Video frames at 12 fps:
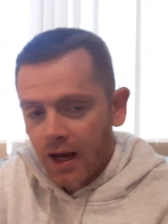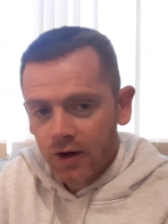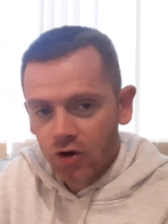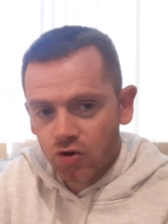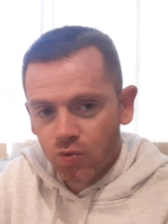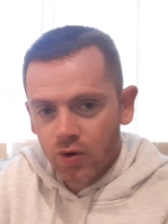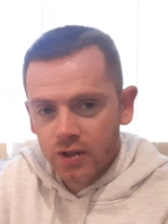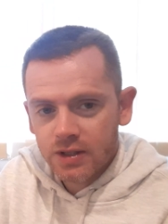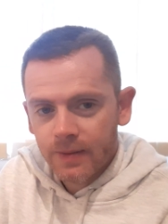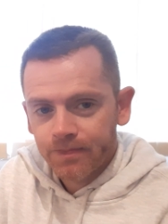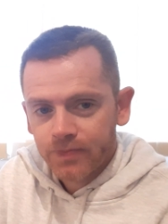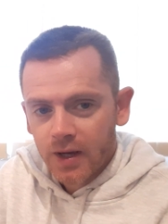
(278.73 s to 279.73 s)
In other
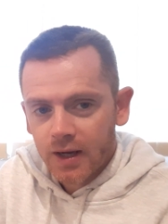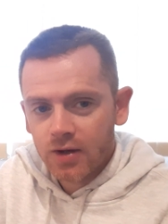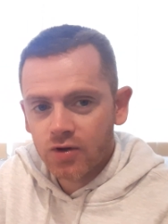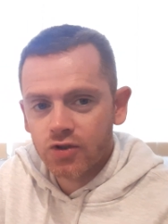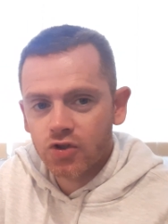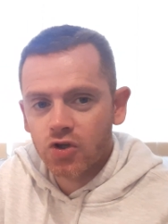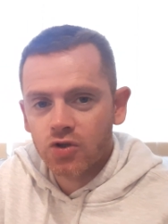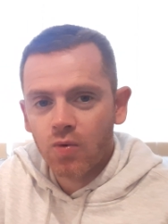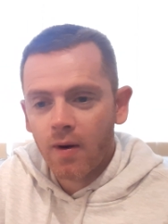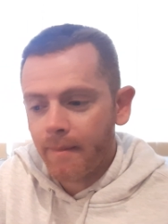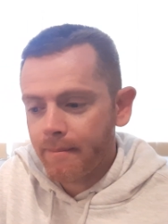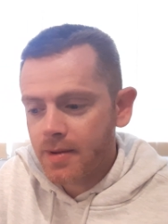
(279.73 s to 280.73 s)
words, he doesn't just
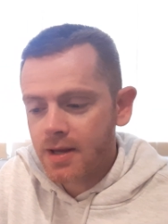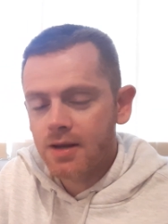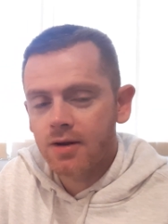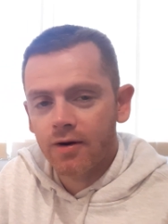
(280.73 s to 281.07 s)
want me